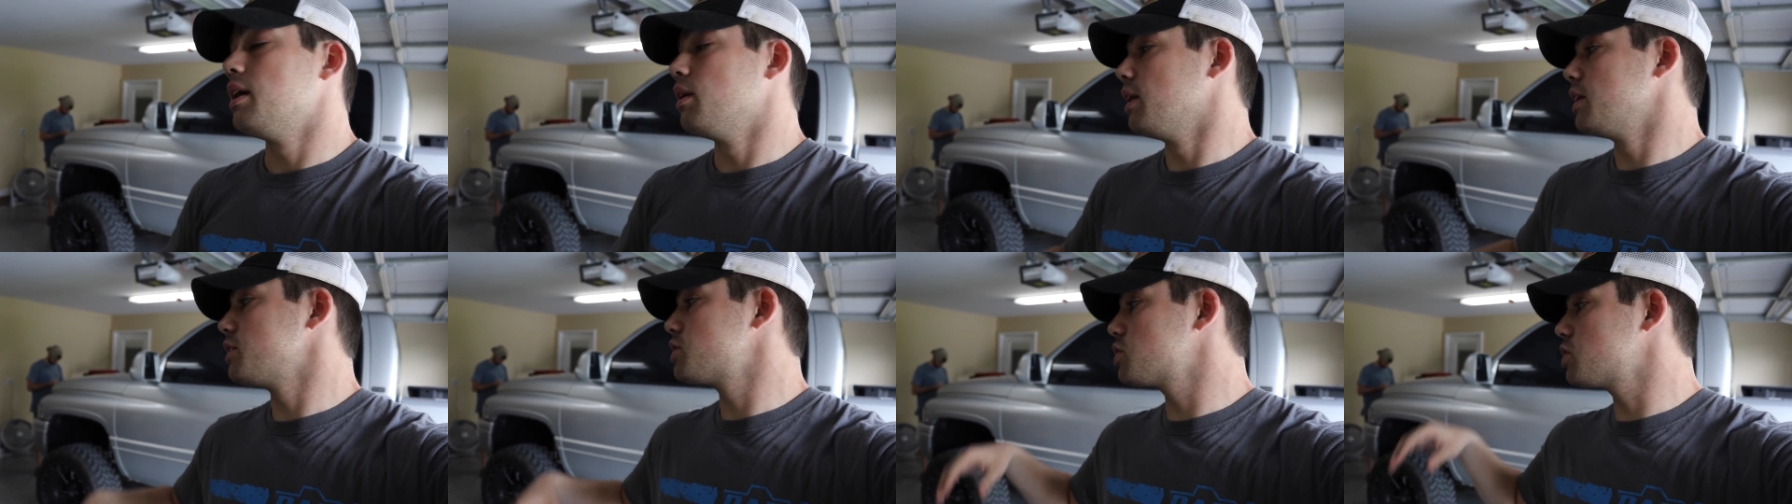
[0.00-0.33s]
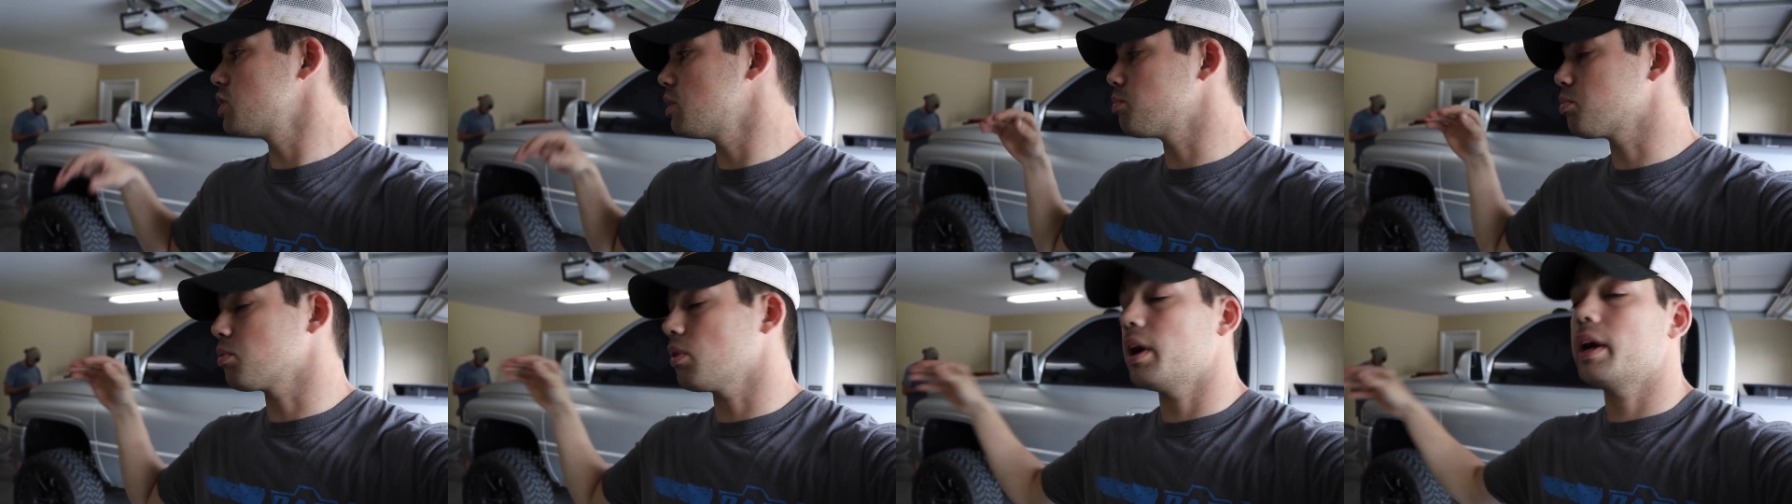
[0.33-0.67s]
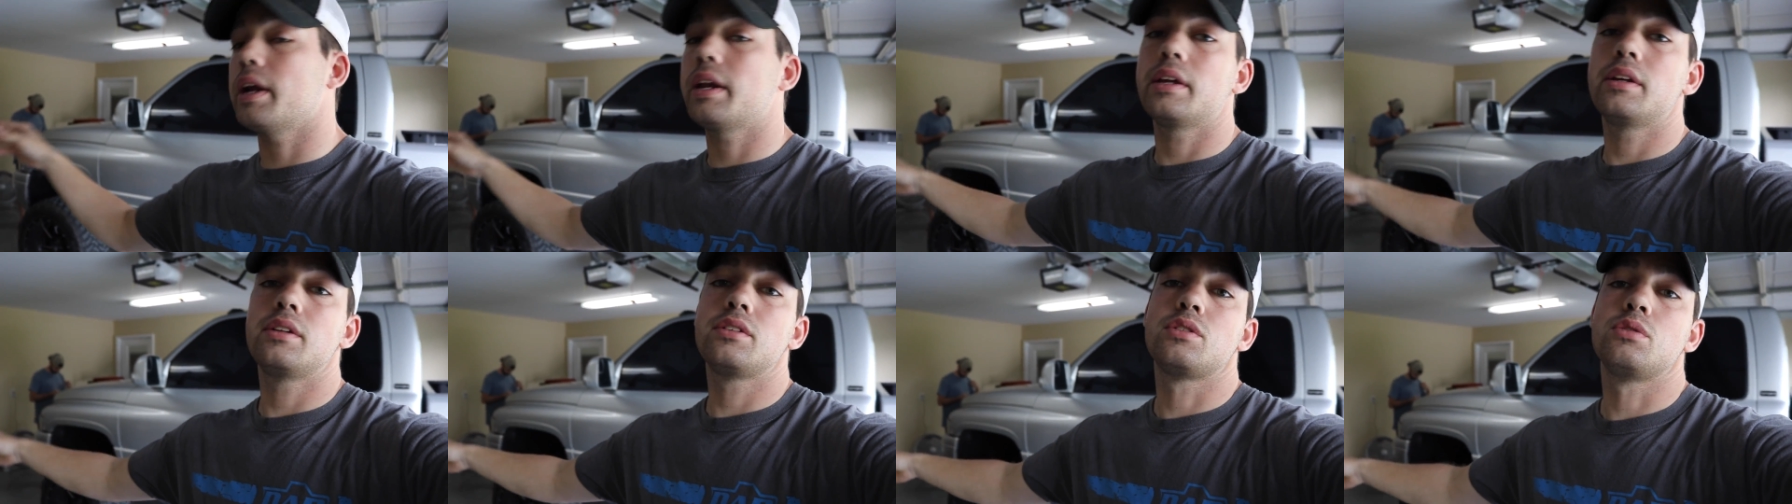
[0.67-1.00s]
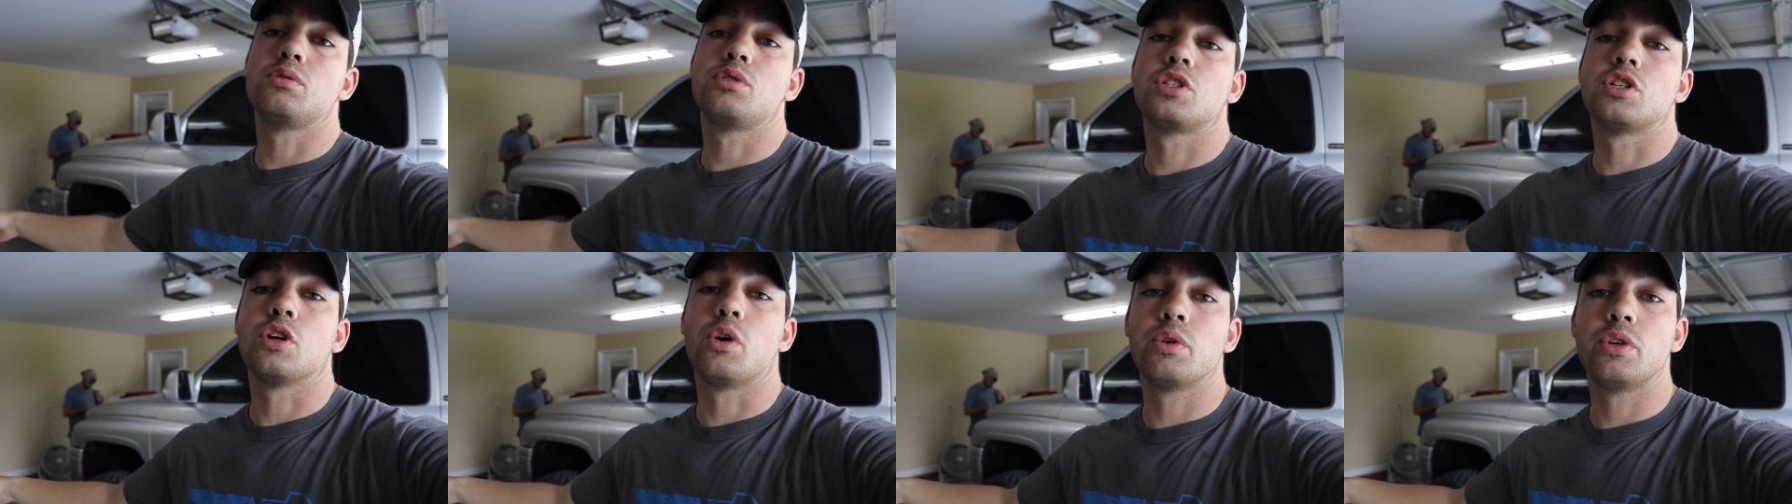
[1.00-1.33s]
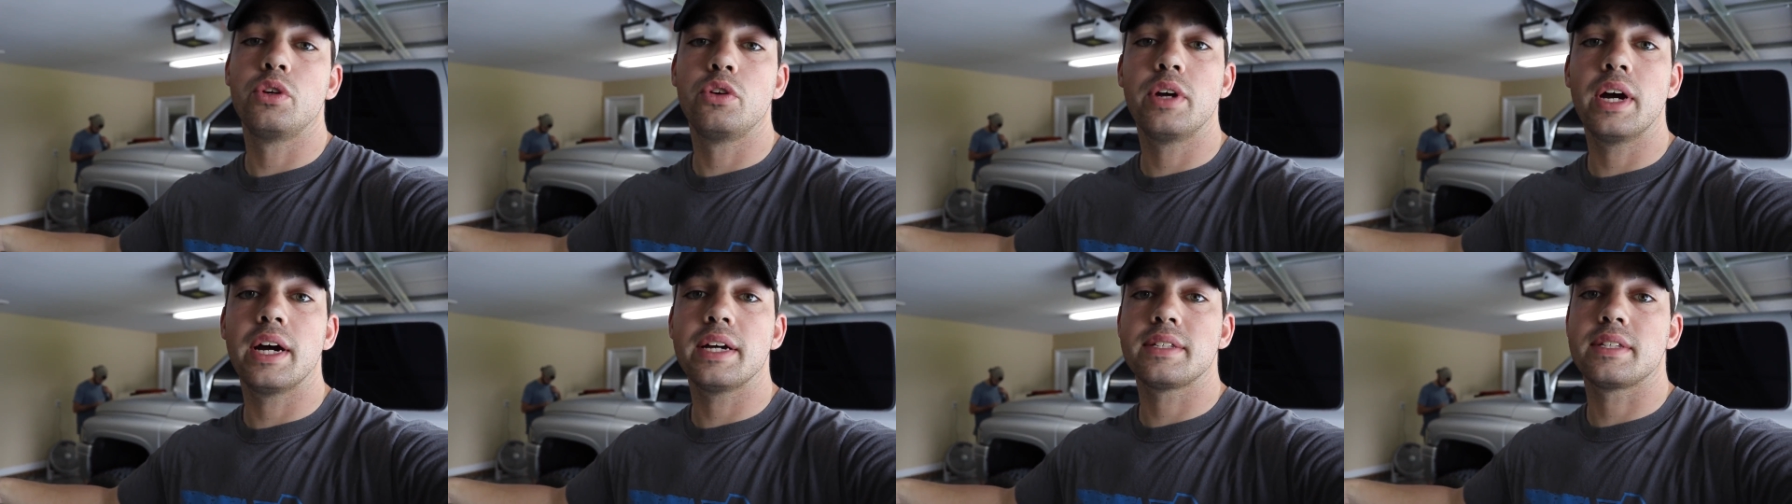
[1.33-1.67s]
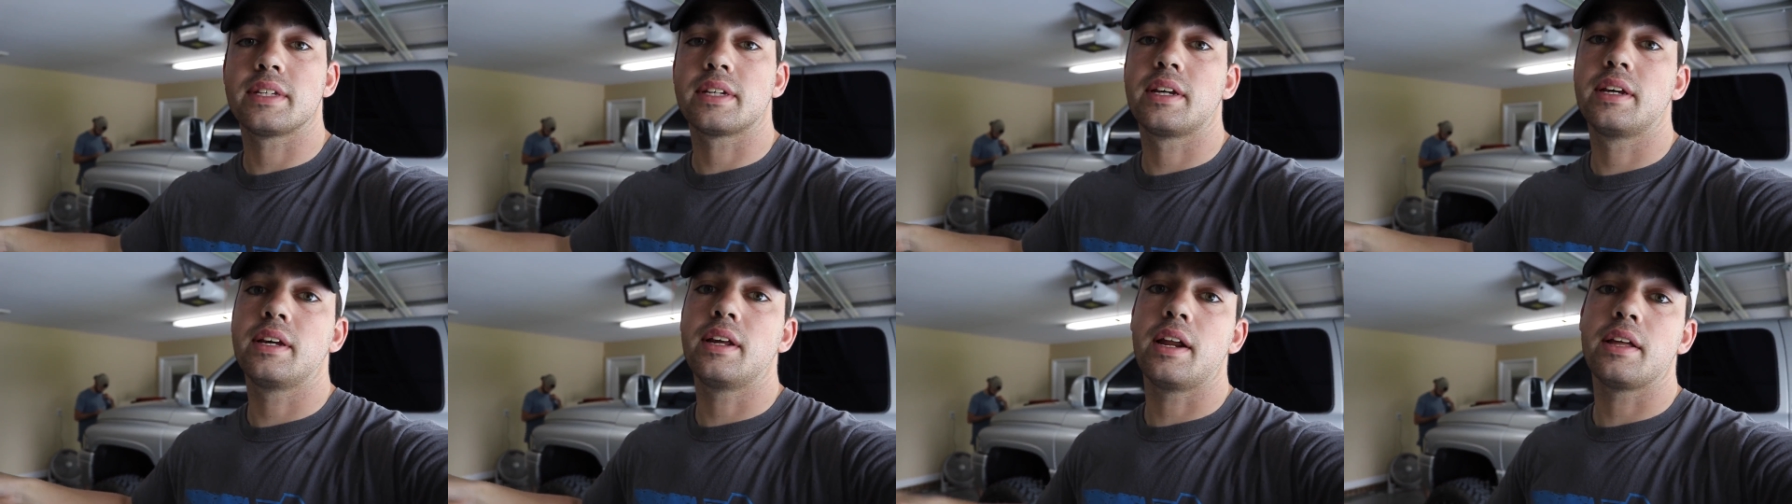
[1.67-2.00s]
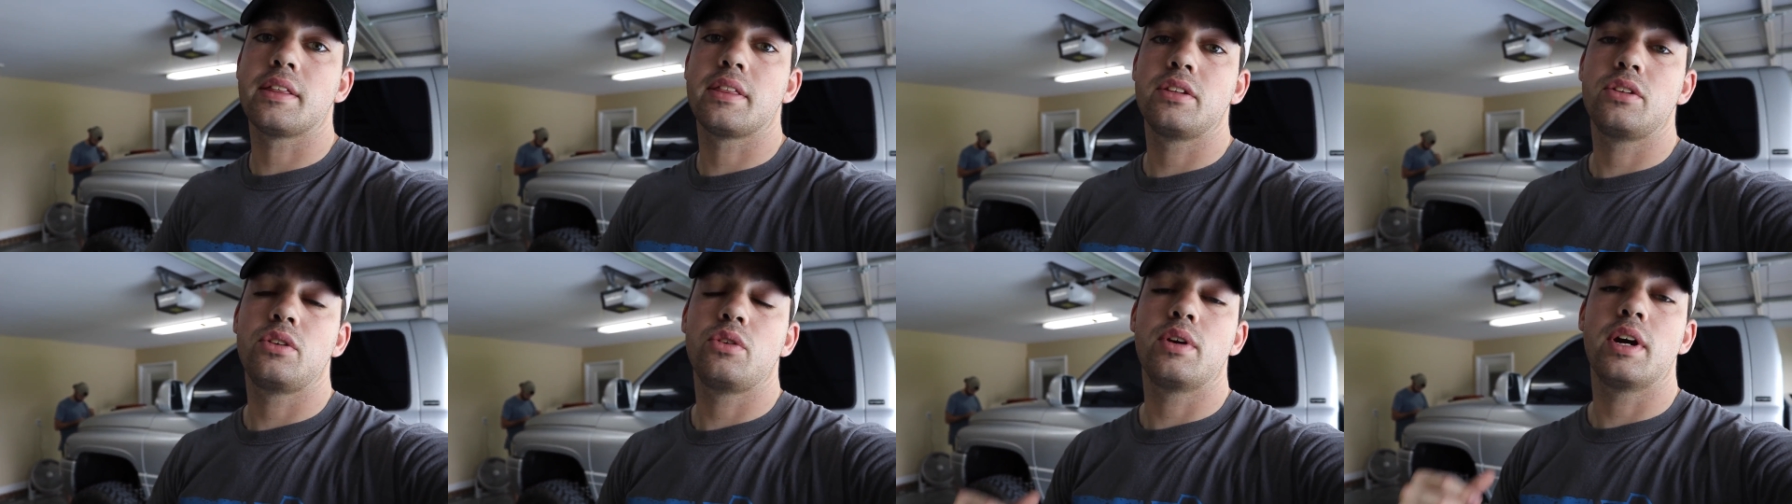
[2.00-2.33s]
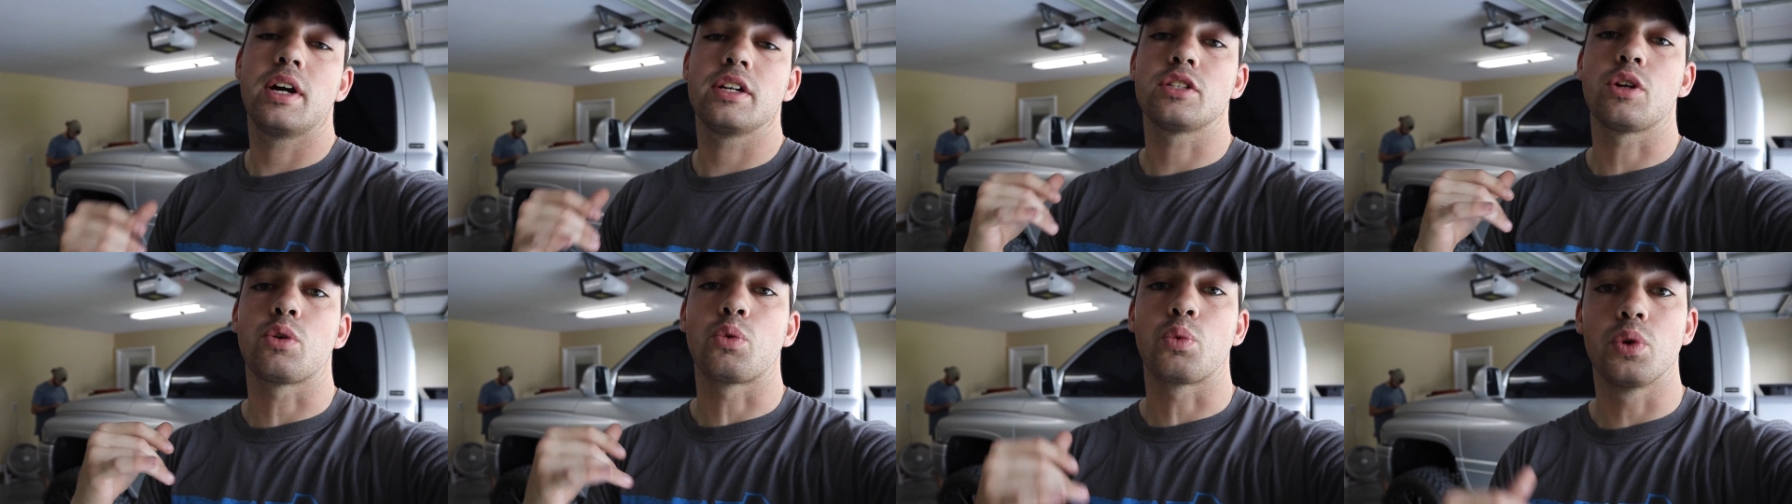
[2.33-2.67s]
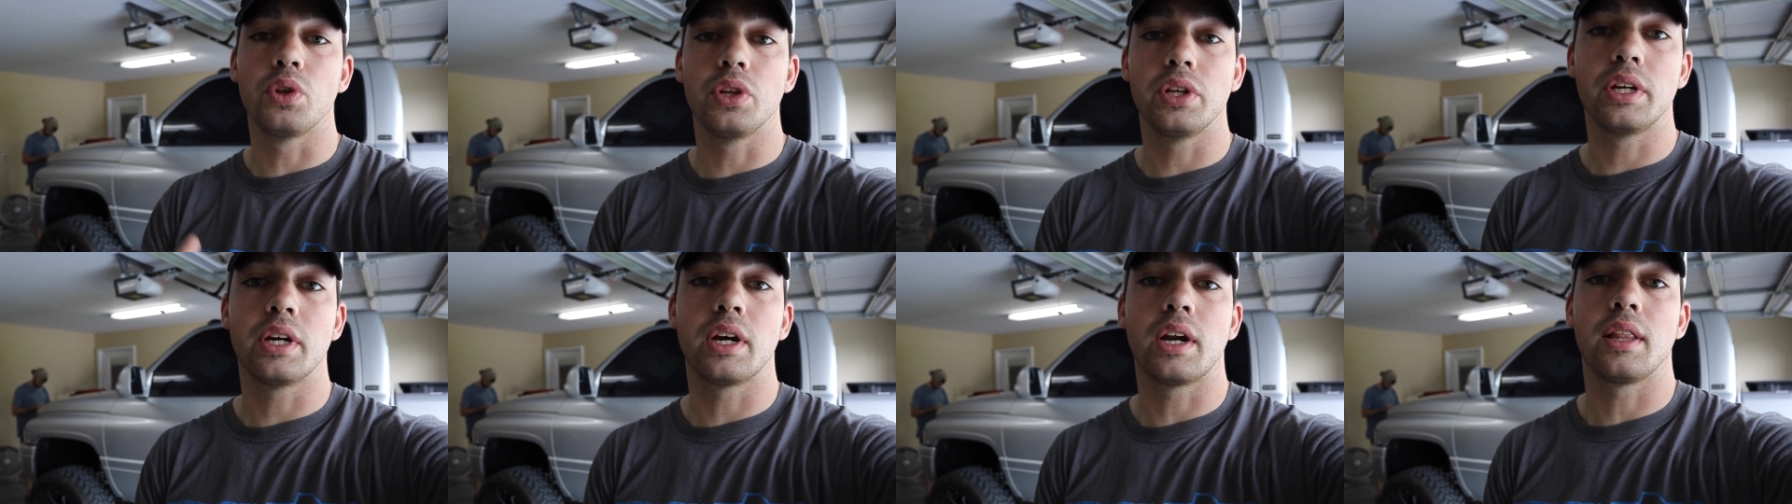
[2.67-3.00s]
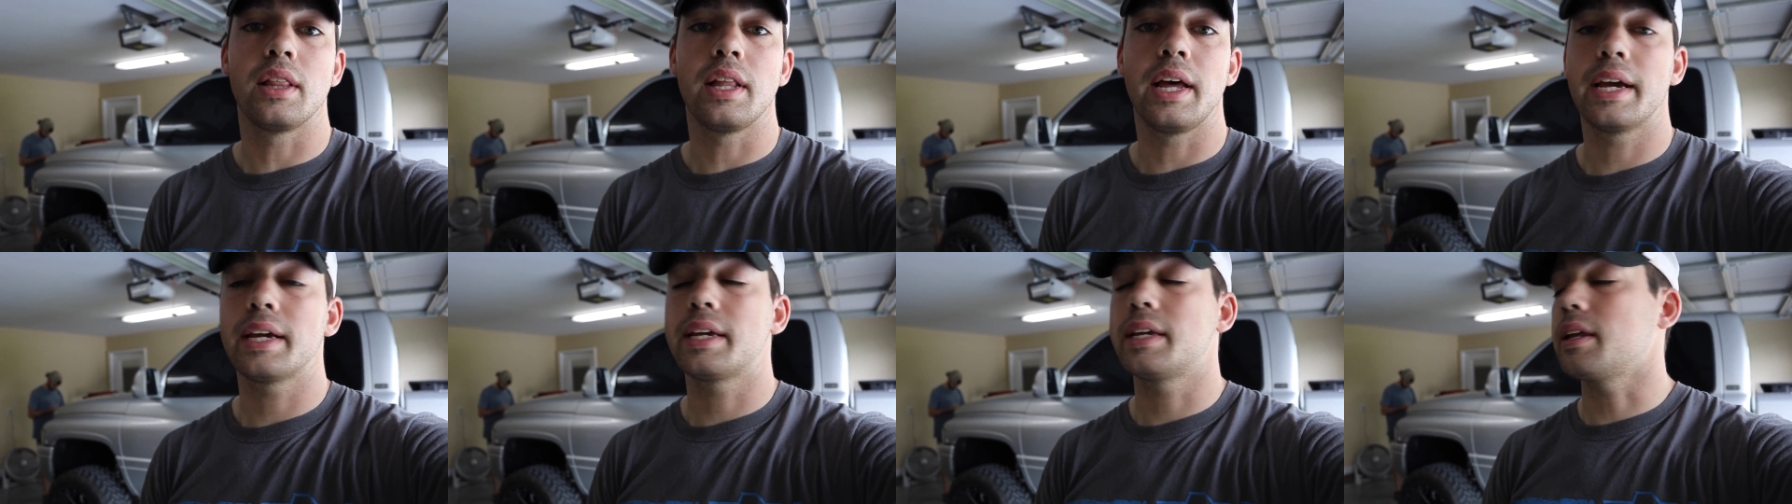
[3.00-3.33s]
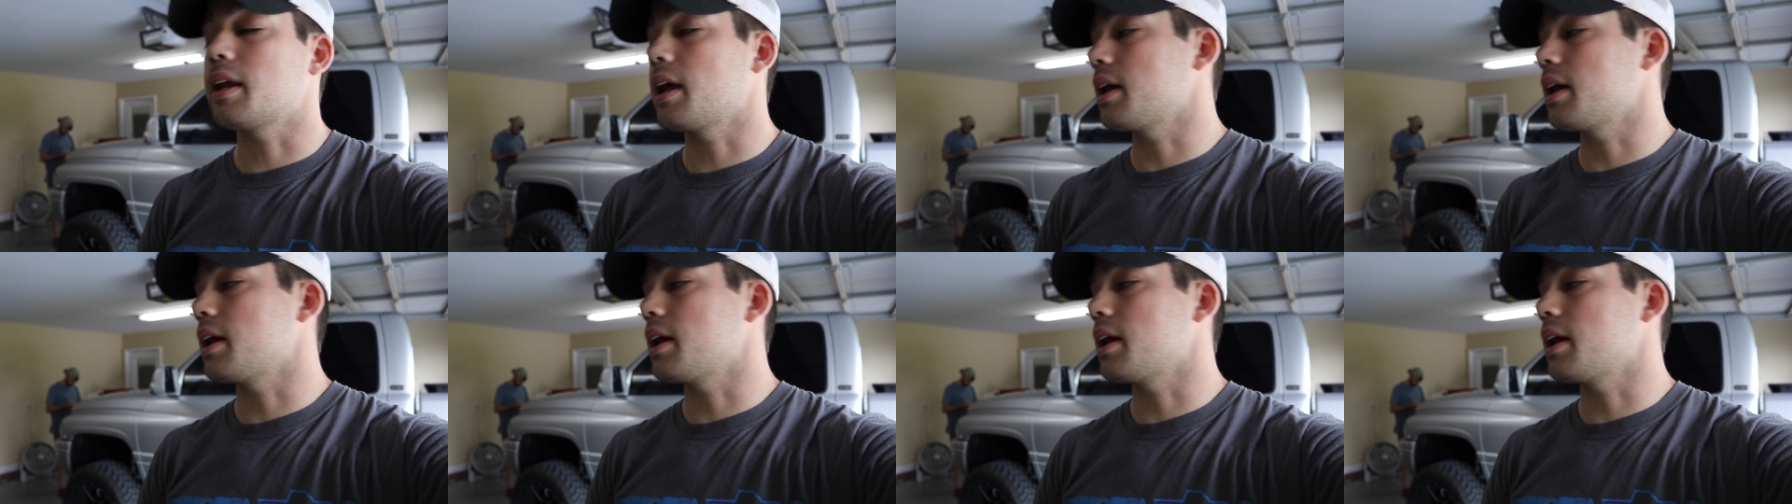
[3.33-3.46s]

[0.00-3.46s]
Let's jump right into showing you guys the kit. I think you guys are really gonna like it.